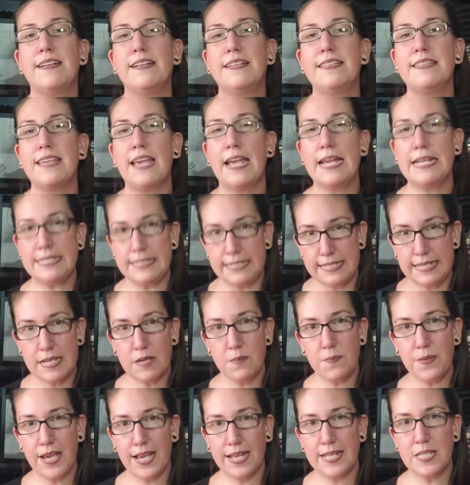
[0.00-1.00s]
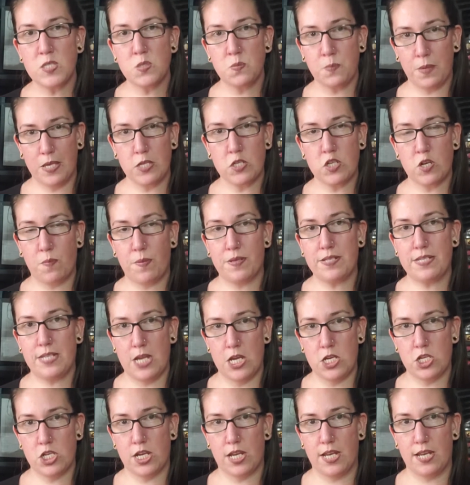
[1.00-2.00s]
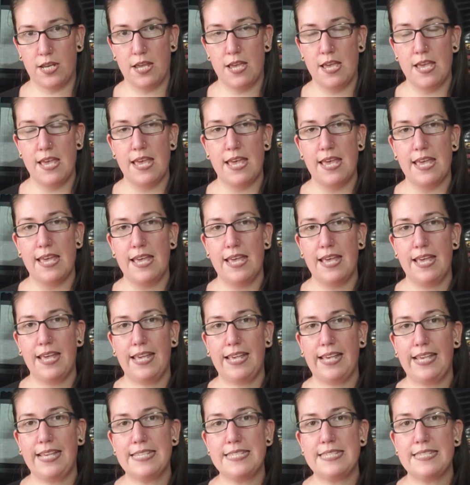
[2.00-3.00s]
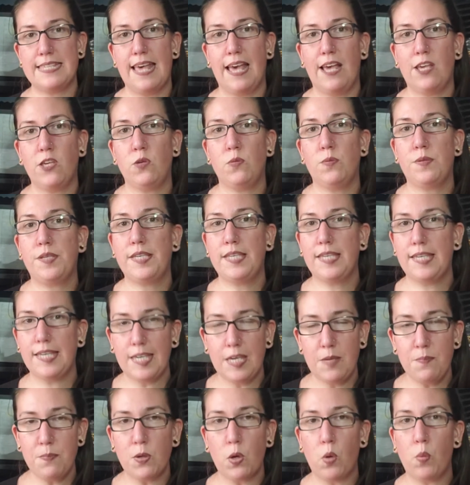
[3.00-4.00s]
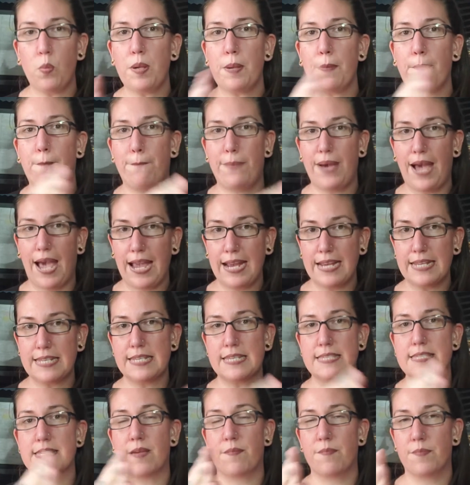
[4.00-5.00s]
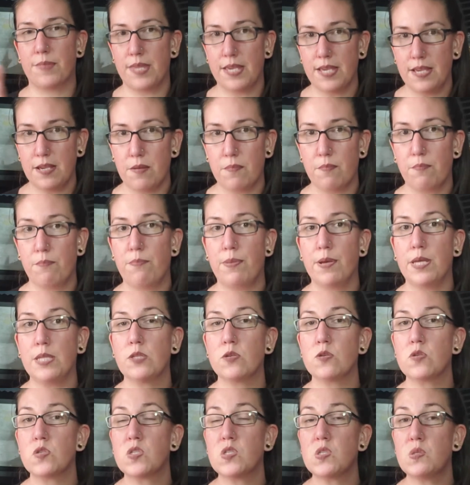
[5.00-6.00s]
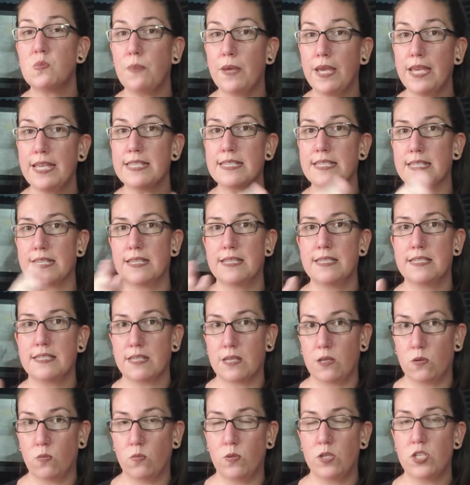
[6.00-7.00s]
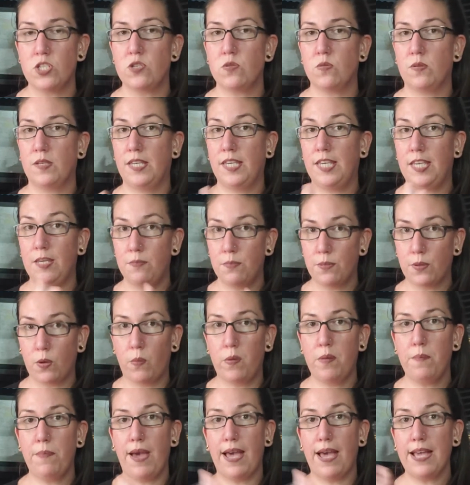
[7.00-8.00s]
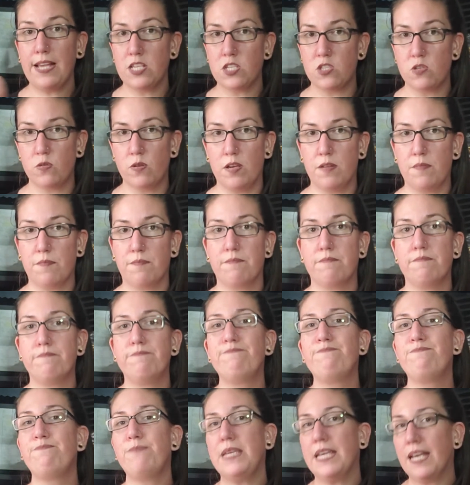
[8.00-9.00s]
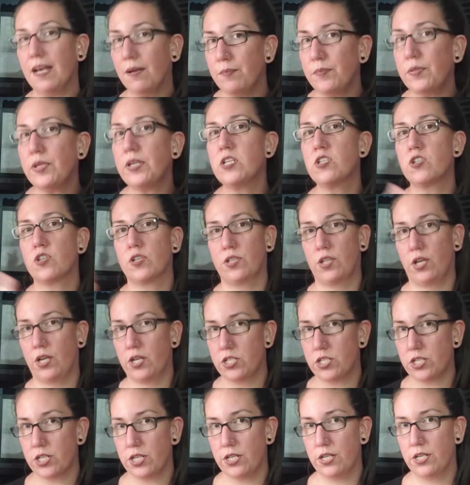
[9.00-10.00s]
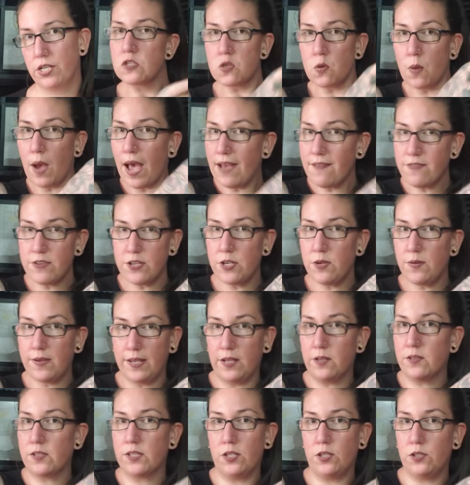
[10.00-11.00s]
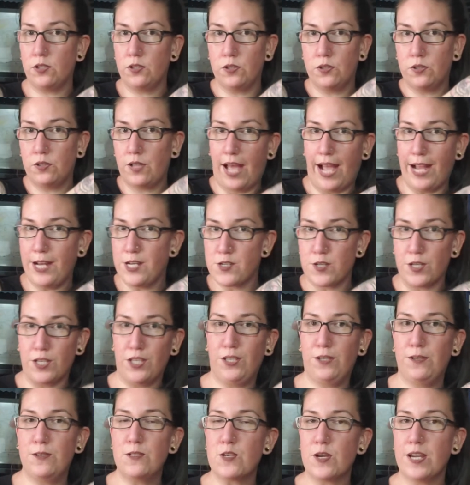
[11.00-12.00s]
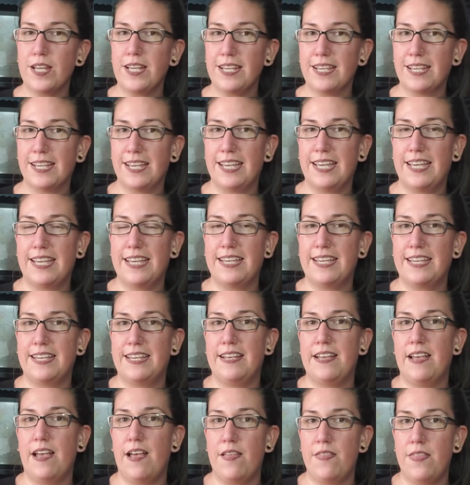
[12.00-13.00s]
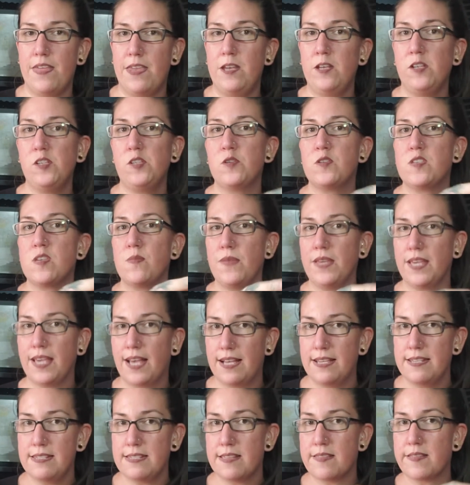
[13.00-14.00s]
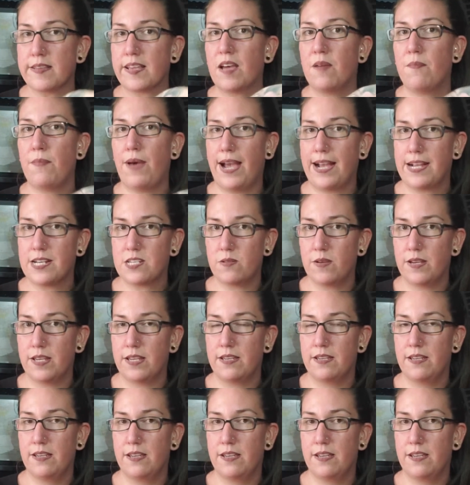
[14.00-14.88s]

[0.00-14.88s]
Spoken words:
The idea behind spaced repetition is that you keep going back to something, but those spaces in which you keep going back to it become larger and larger. So after you get your little I drink, you drink, then you do something else and then come back to it.